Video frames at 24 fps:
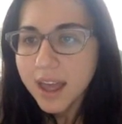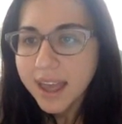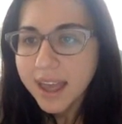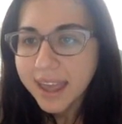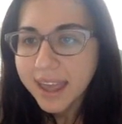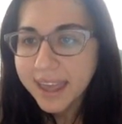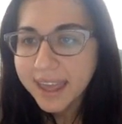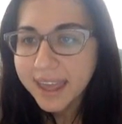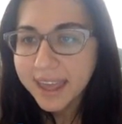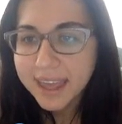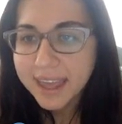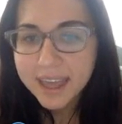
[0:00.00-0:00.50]

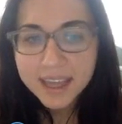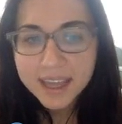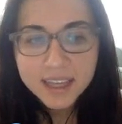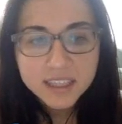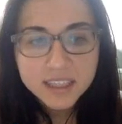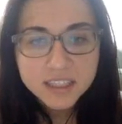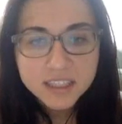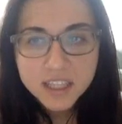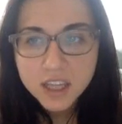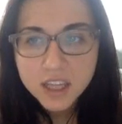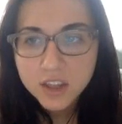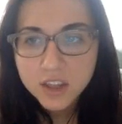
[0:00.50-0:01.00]

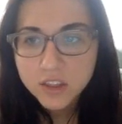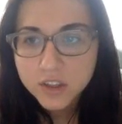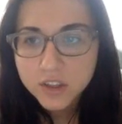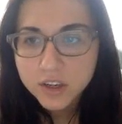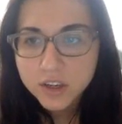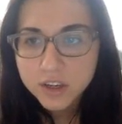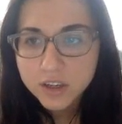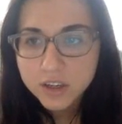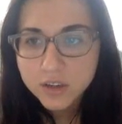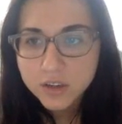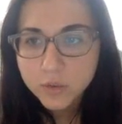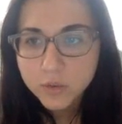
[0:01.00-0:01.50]
And
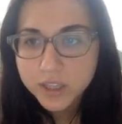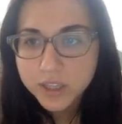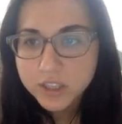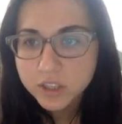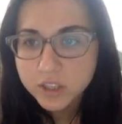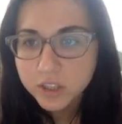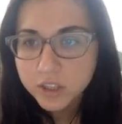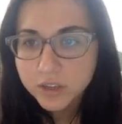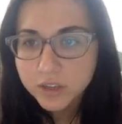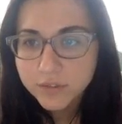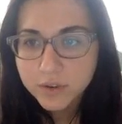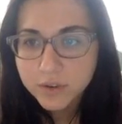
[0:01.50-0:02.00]
they're going
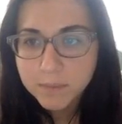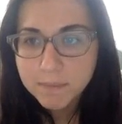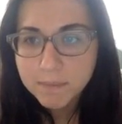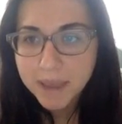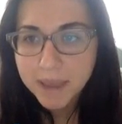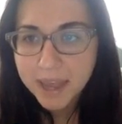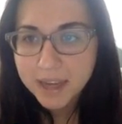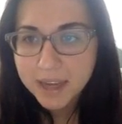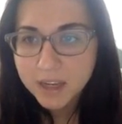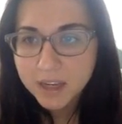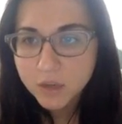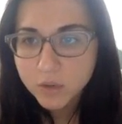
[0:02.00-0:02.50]
to look for
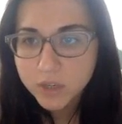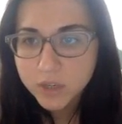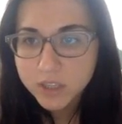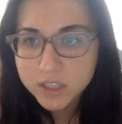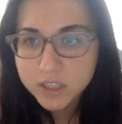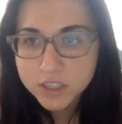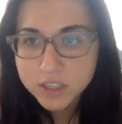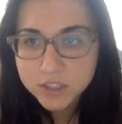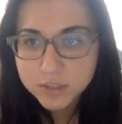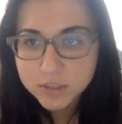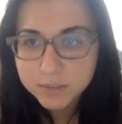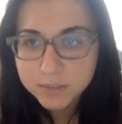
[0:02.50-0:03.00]
band and
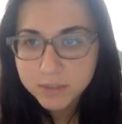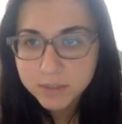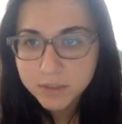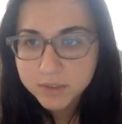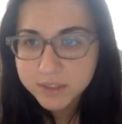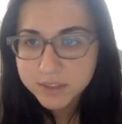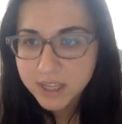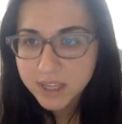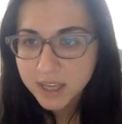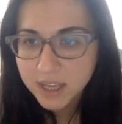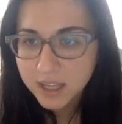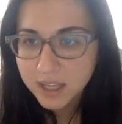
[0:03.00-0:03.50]
orchestra
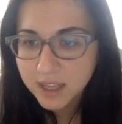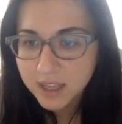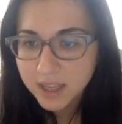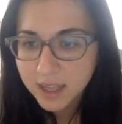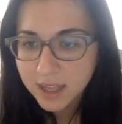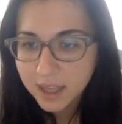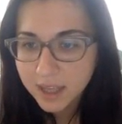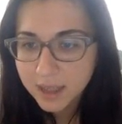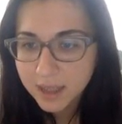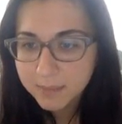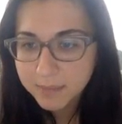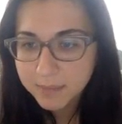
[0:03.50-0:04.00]
music
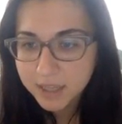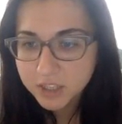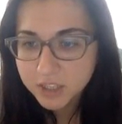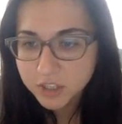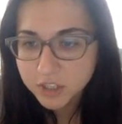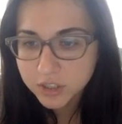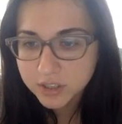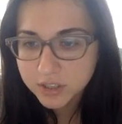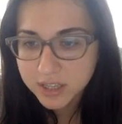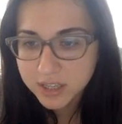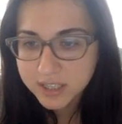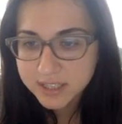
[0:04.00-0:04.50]
and make
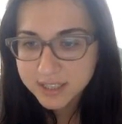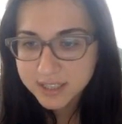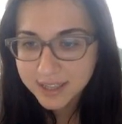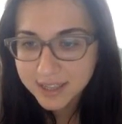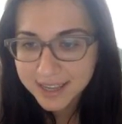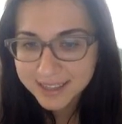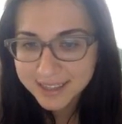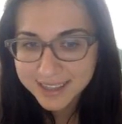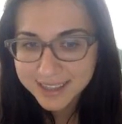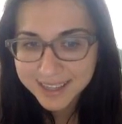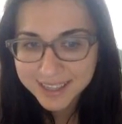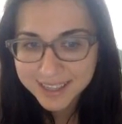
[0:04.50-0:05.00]
sure they
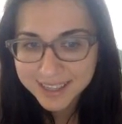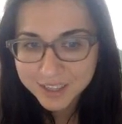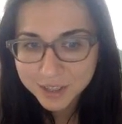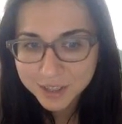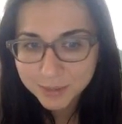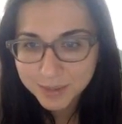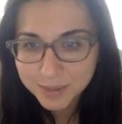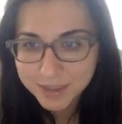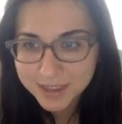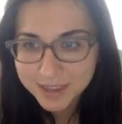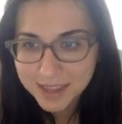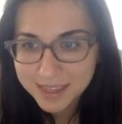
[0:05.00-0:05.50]
select the
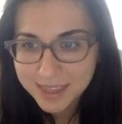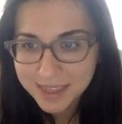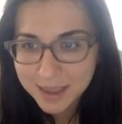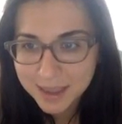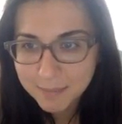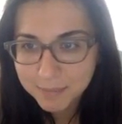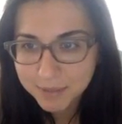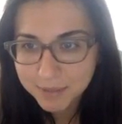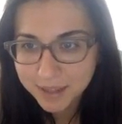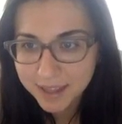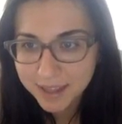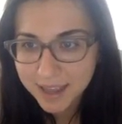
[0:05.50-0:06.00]
instrument that they
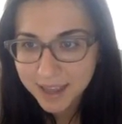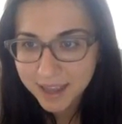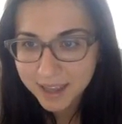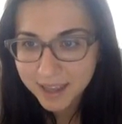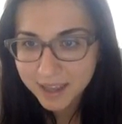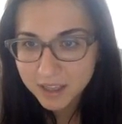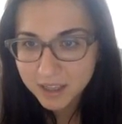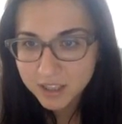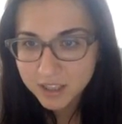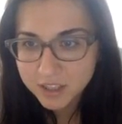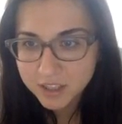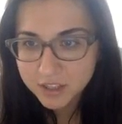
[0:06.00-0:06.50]

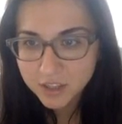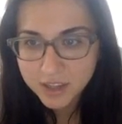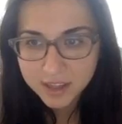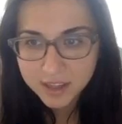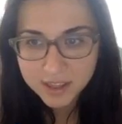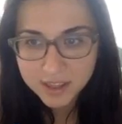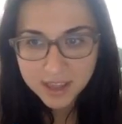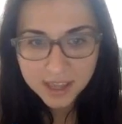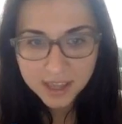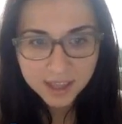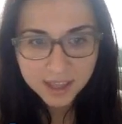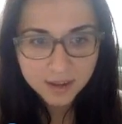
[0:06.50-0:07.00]
play so
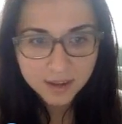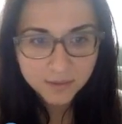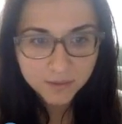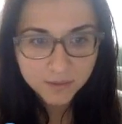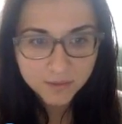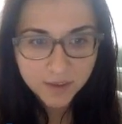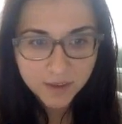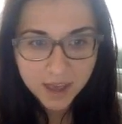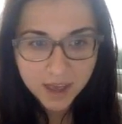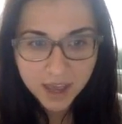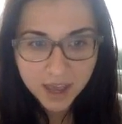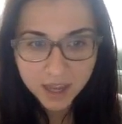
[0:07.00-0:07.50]
that they can
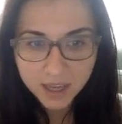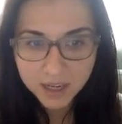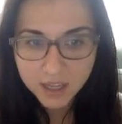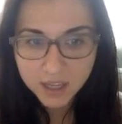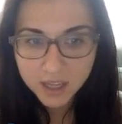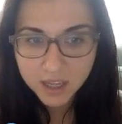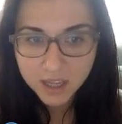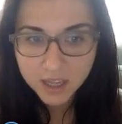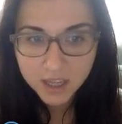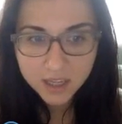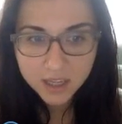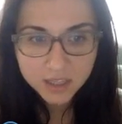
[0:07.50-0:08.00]
find
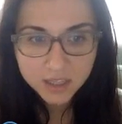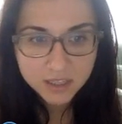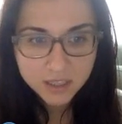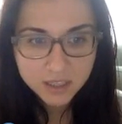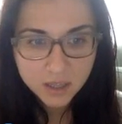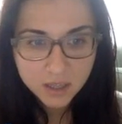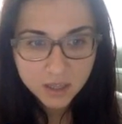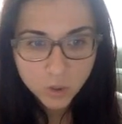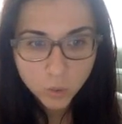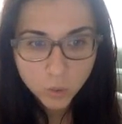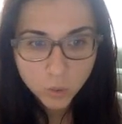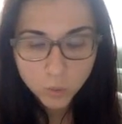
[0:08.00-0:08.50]

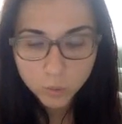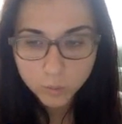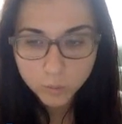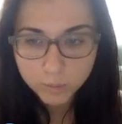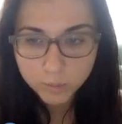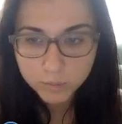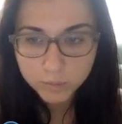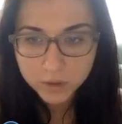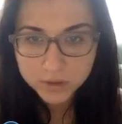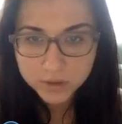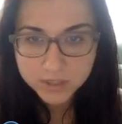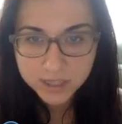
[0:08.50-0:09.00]

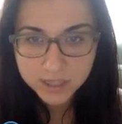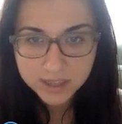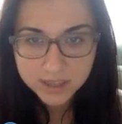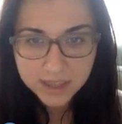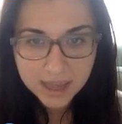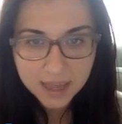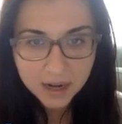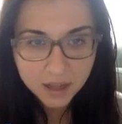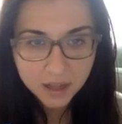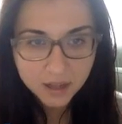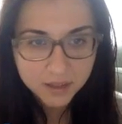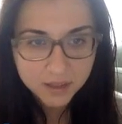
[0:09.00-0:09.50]
music
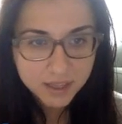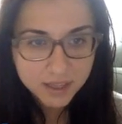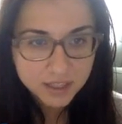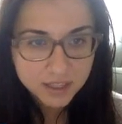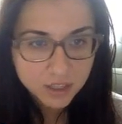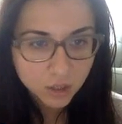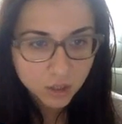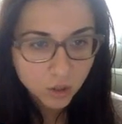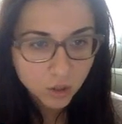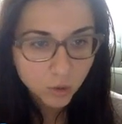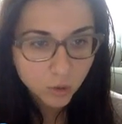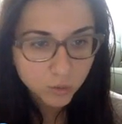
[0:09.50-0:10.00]
this
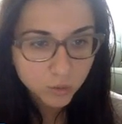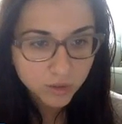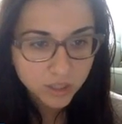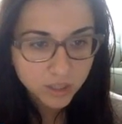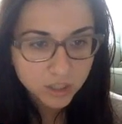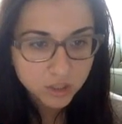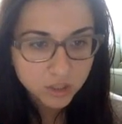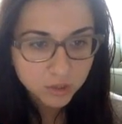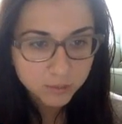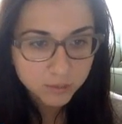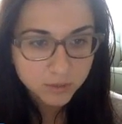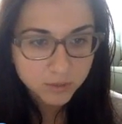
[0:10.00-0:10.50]
will only
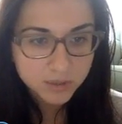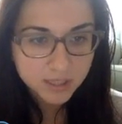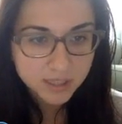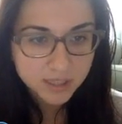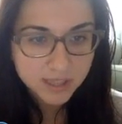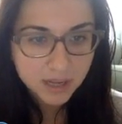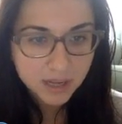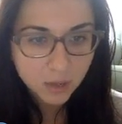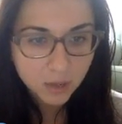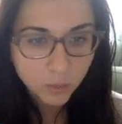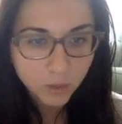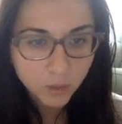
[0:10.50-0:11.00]
show music
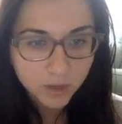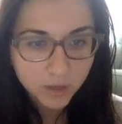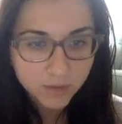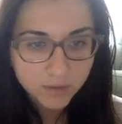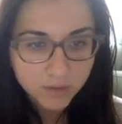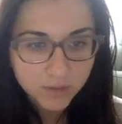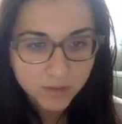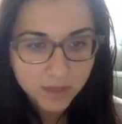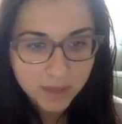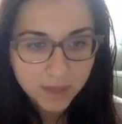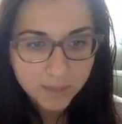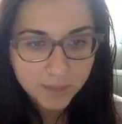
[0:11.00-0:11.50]
that'll work
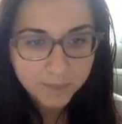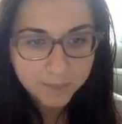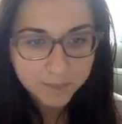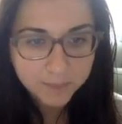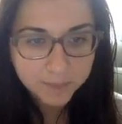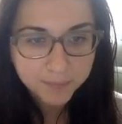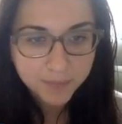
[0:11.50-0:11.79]
for them.